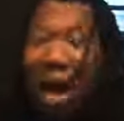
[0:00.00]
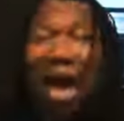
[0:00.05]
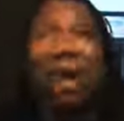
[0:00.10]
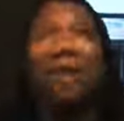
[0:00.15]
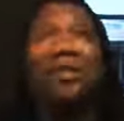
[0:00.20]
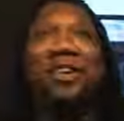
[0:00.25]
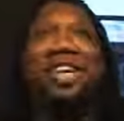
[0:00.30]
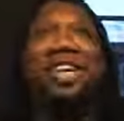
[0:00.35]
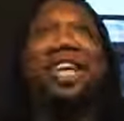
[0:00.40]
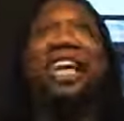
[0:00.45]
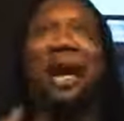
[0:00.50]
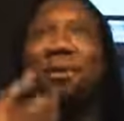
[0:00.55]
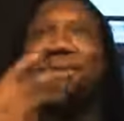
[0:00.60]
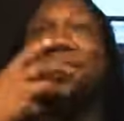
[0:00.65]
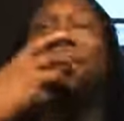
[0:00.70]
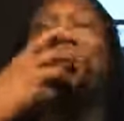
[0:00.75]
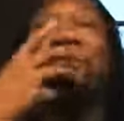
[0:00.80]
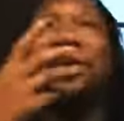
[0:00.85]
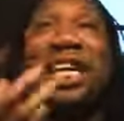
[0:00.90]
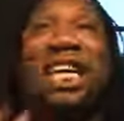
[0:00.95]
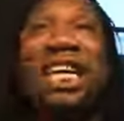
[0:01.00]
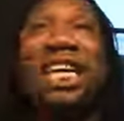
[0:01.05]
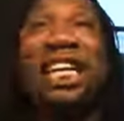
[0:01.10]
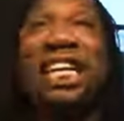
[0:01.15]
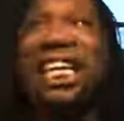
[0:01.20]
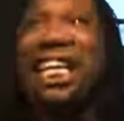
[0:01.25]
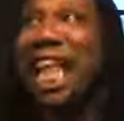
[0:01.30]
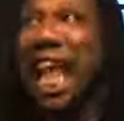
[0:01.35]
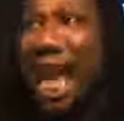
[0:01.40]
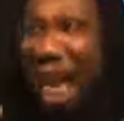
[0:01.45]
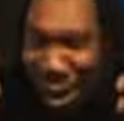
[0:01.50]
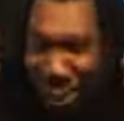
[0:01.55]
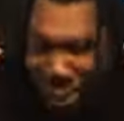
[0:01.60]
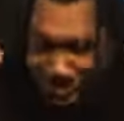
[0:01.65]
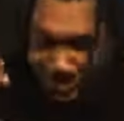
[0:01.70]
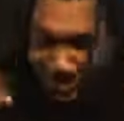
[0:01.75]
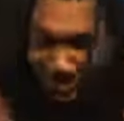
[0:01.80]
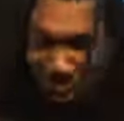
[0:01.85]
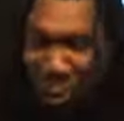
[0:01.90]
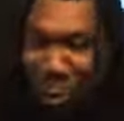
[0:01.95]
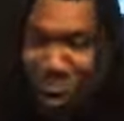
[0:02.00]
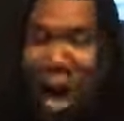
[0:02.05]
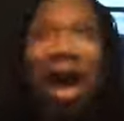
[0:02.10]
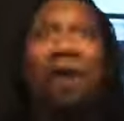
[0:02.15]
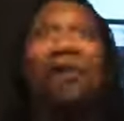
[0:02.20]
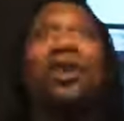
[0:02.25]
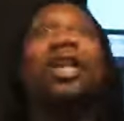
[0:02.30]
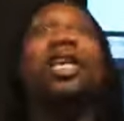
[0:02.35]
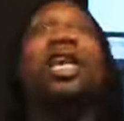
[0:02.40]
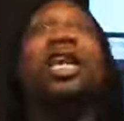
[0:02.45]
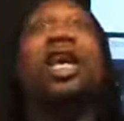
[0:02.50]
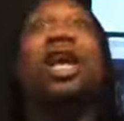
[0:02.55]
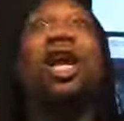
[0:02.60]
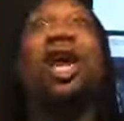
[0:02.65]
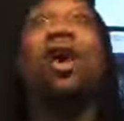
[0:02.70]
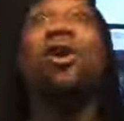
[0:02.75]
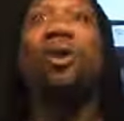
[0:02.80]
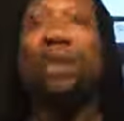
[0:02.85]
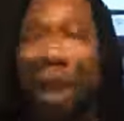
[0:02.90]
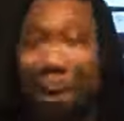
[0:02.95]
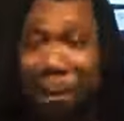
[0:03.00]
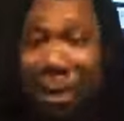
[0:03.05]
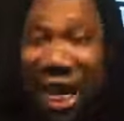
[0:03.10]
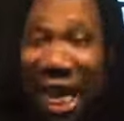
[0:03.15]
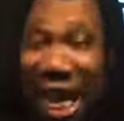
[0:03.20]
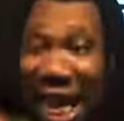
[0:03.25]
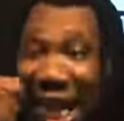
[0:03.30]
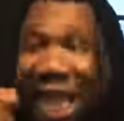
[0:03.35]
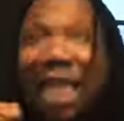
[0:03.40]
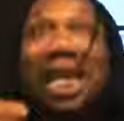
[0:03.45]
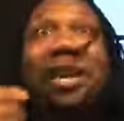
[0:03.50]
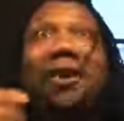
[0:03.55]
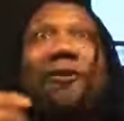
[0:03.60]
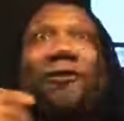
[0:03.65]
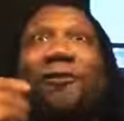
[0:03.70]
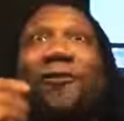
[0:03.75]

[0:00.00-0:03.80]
wearing the, I'm speaking the language, I'm wearing the clothes, I'm eating the